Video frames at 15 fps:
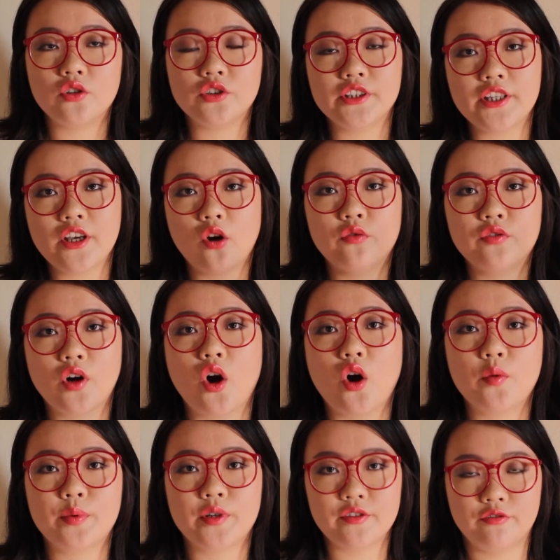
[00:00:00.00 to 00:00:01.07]
The
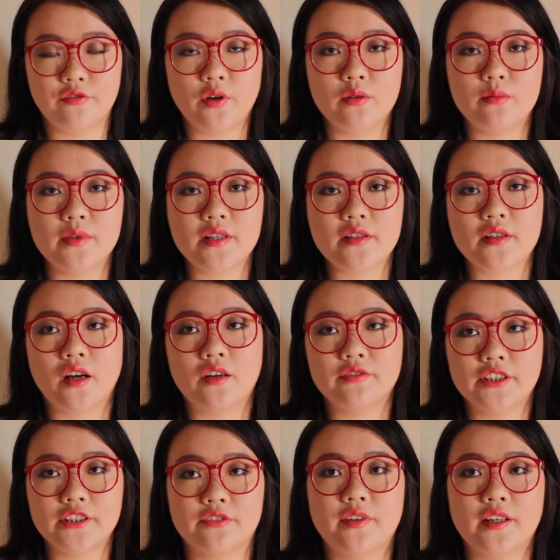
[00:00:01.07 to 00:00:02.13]
overall performance of
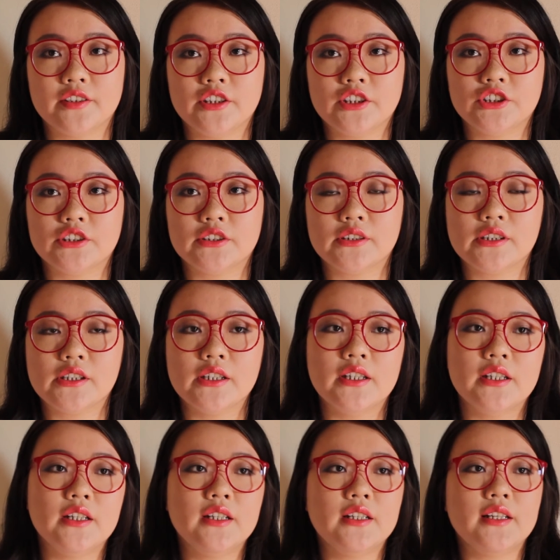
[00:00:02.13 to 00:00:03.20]
this foundation
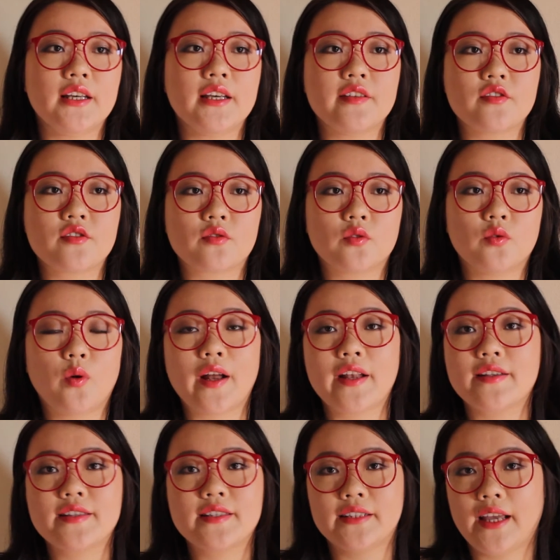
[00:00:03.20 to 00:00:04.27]
is
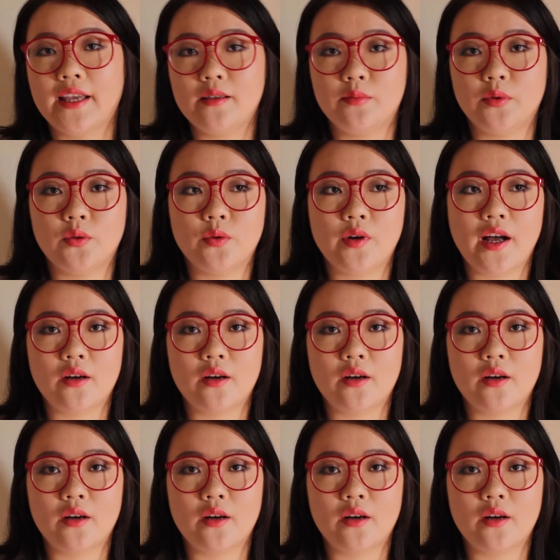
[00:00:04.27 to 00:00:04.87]
quite stable.